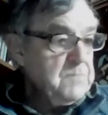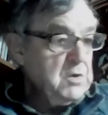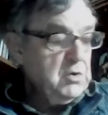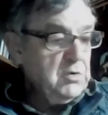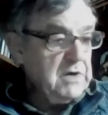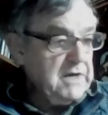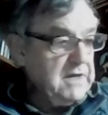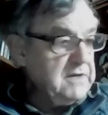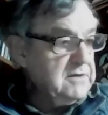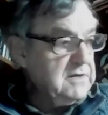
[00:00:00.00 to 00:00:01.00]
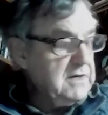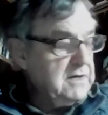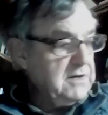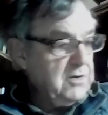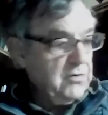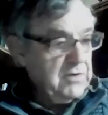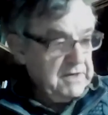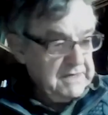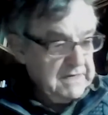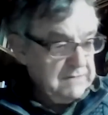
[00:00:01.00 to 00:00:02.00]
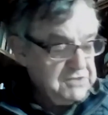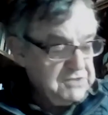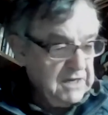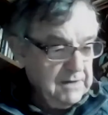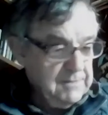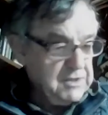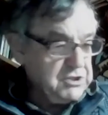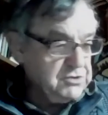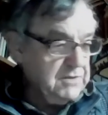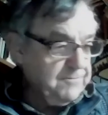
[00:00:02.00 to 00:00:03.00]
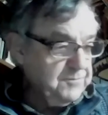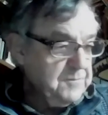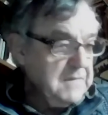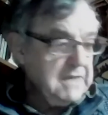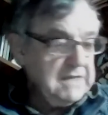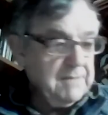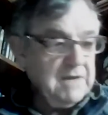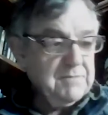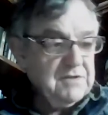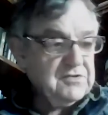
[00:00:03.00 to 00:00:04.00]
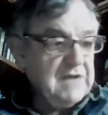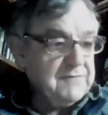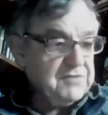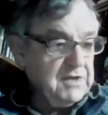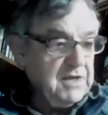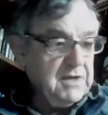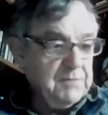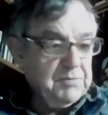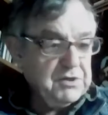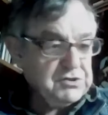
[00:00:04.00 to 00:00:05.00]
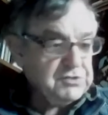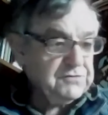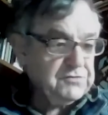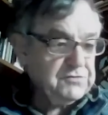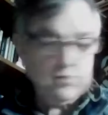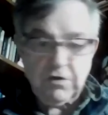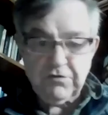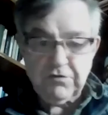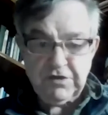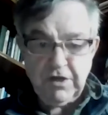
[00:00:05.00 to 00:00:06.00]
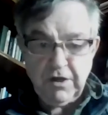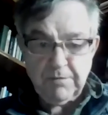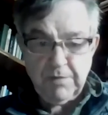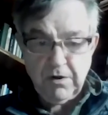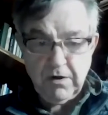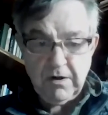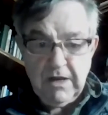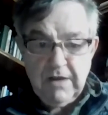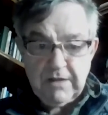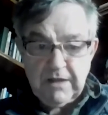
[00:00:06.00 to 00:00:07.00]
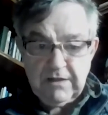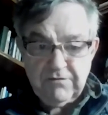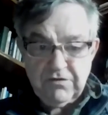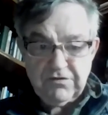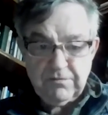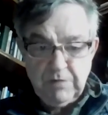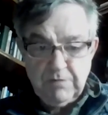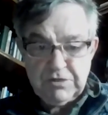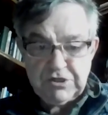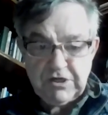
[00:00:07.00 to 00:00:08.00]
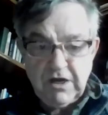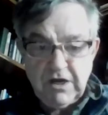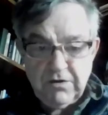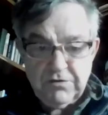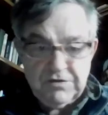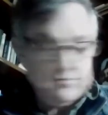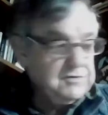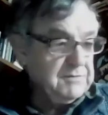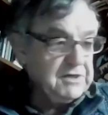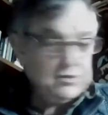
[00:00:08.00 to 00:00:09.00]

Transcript: who were in uh, Oregon, and I was taking them on a trip and they made me stop so they could get pictures of two crows sitting on a barn. They lived in suburban Chicago. This was about